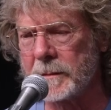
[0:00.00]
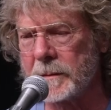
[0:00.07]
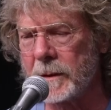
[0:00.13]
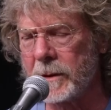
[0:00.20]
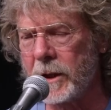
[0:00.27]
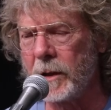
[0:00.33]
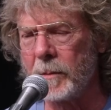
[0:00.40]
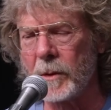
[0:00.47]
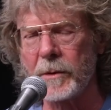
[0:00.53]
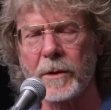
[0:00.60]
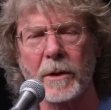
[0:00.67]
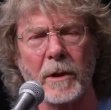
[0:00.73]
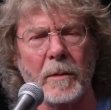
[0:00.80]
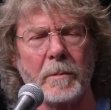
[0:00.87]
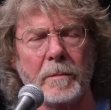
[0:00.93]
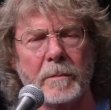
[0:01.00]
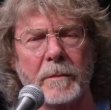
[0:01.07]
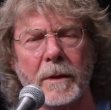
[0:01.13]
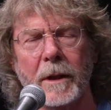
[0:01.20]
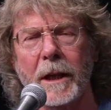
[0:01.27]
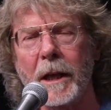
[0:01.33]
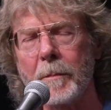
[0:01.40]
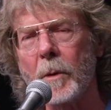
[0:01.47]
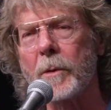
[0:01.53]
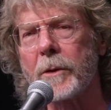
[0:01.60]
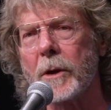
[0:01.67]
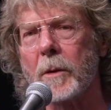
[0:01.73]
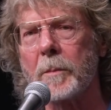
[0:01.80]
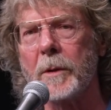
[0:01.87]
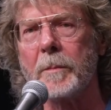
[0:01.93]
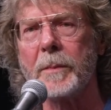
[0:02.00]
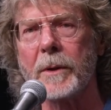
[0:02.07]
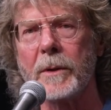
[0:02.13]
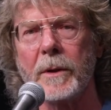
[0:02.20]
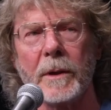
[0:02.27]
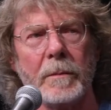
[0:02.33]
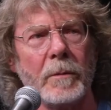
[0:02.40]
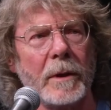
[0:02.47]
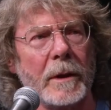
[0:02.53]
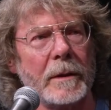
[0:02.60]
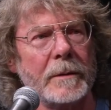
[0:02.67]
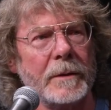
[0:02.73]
a chemotherapy period where